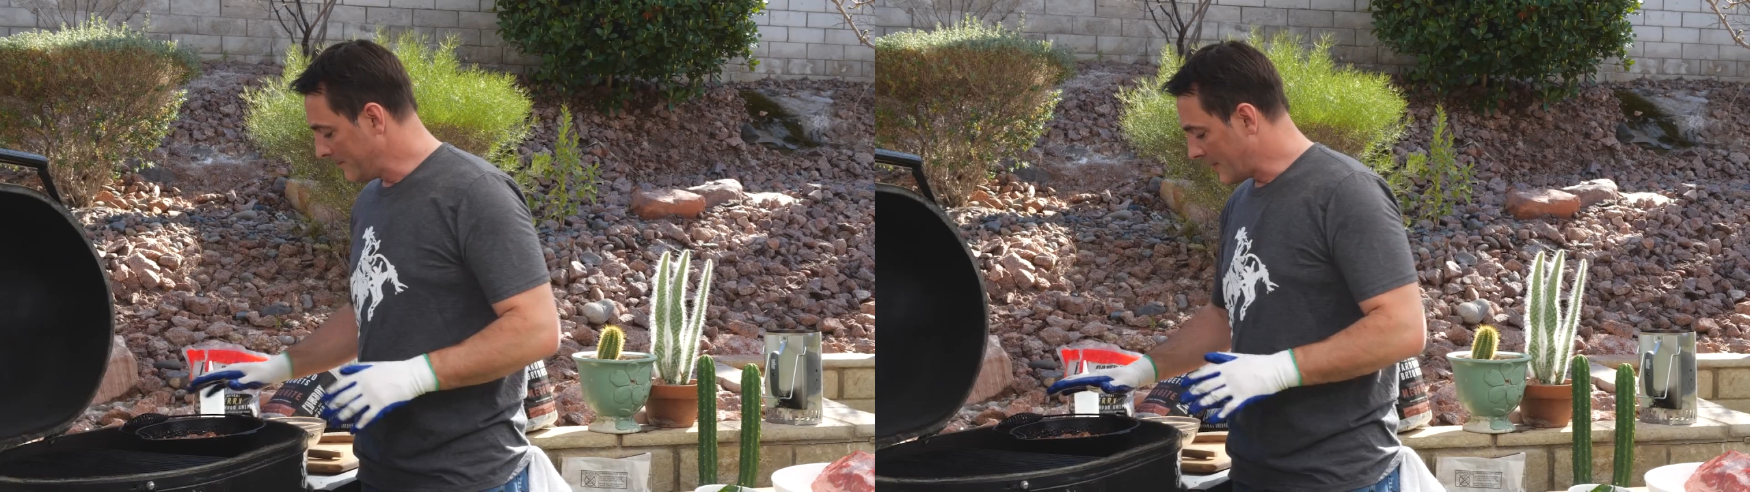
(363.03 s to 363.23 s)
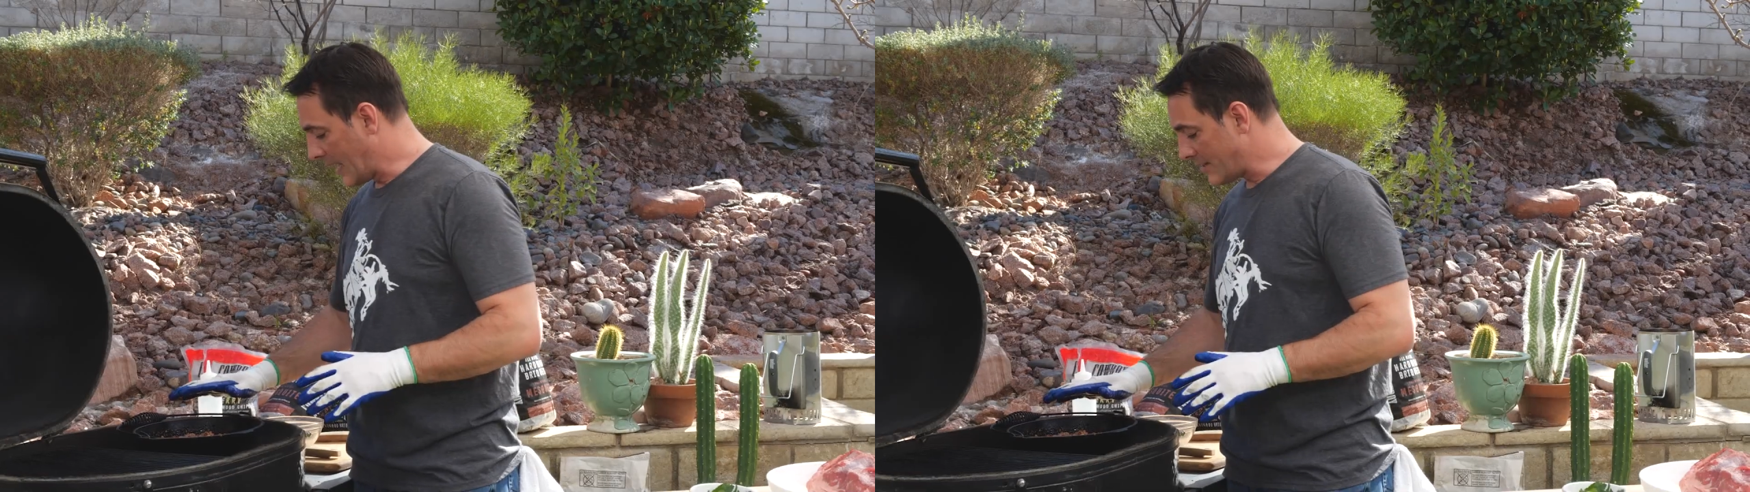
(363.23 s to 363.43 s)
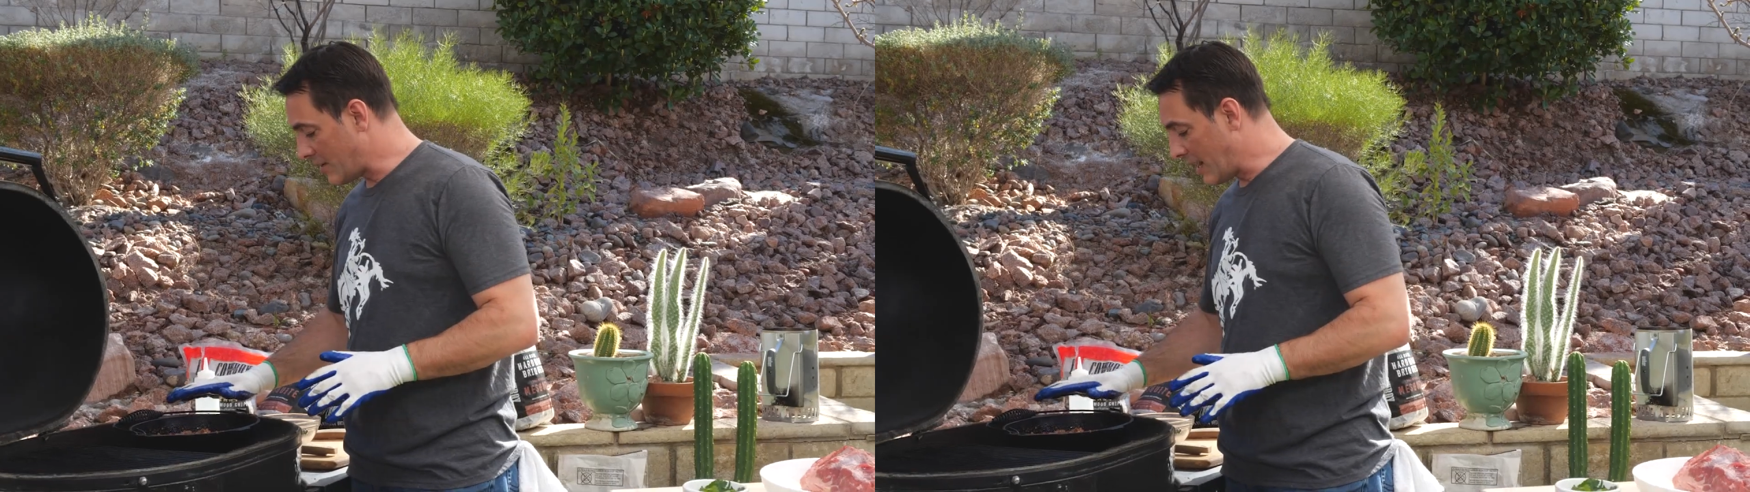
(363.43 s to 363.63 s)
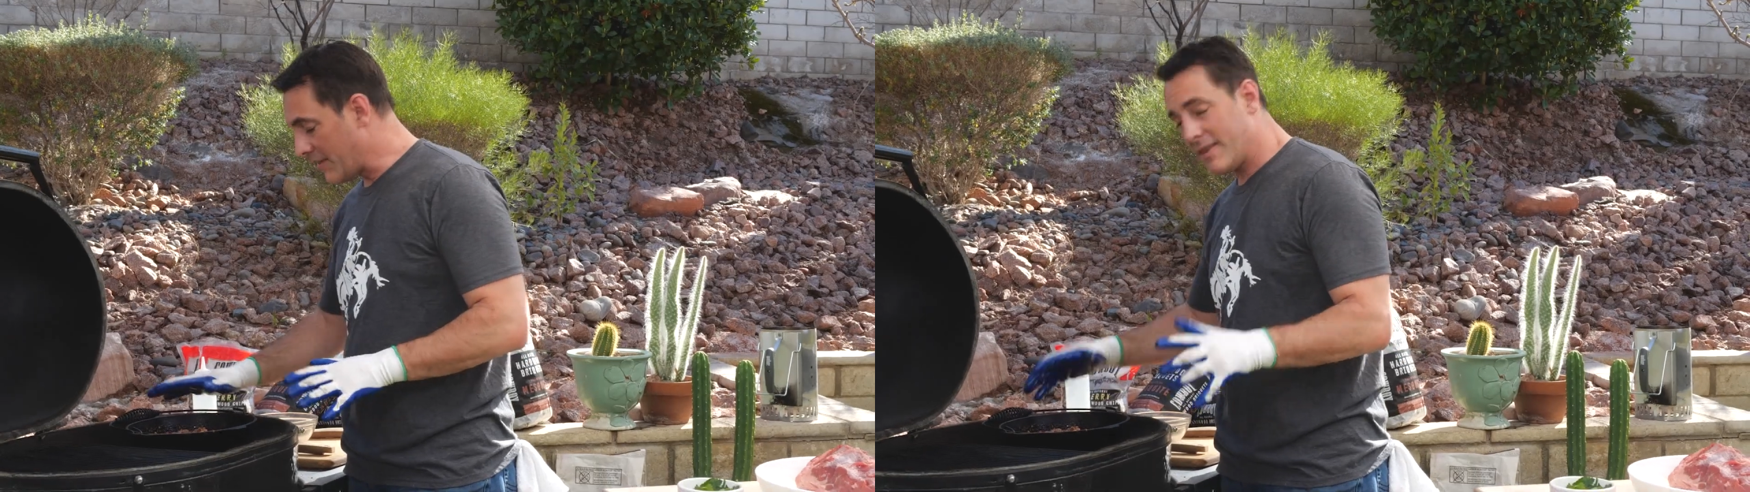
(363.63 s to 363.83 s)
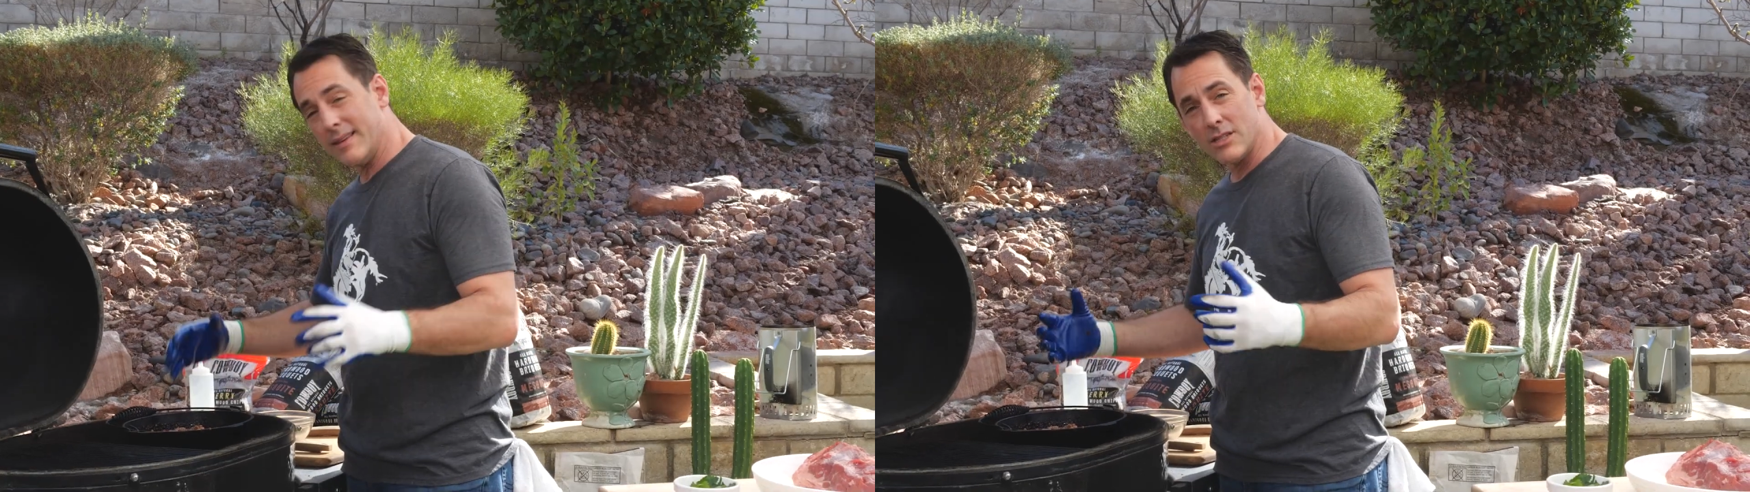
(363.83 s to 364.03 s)
Okay, so now
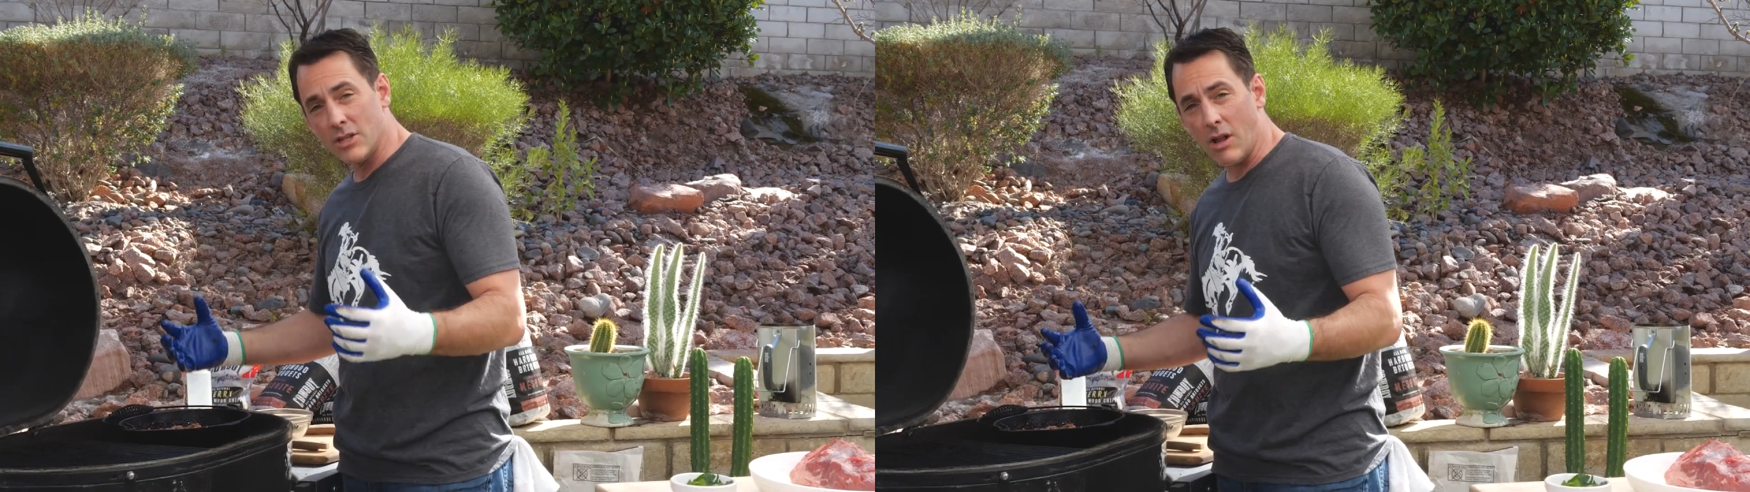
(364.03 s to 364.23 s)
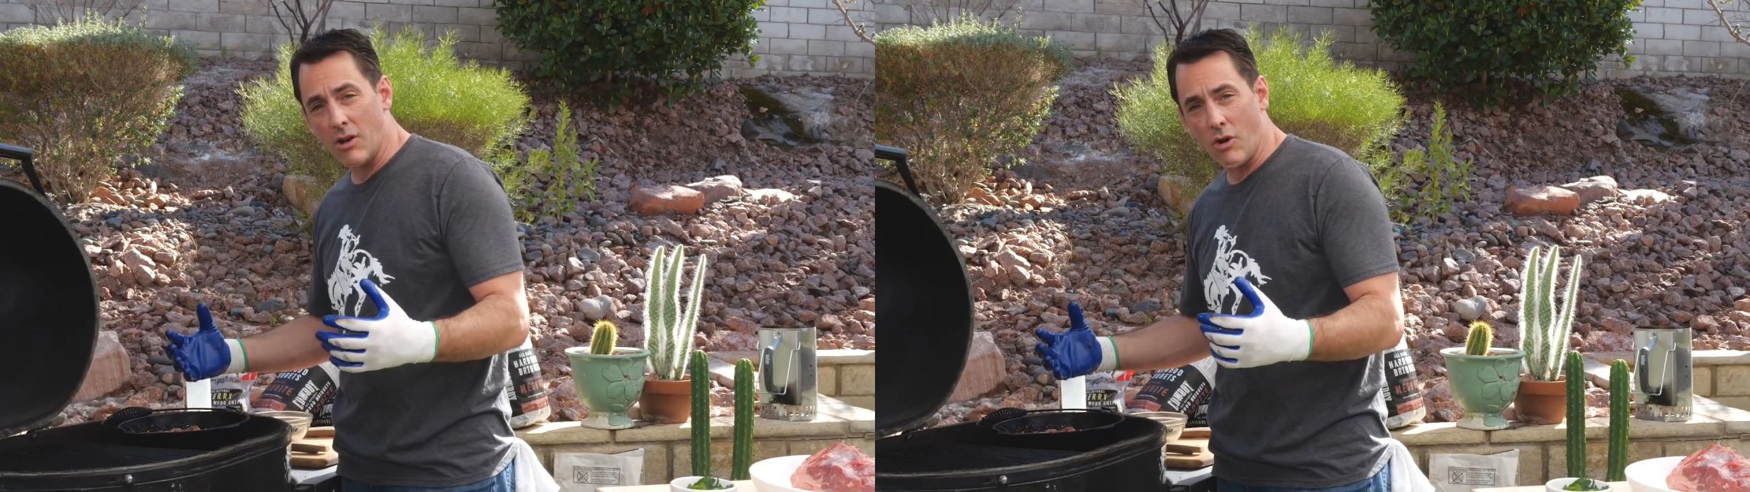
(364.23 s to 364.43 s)
that this is all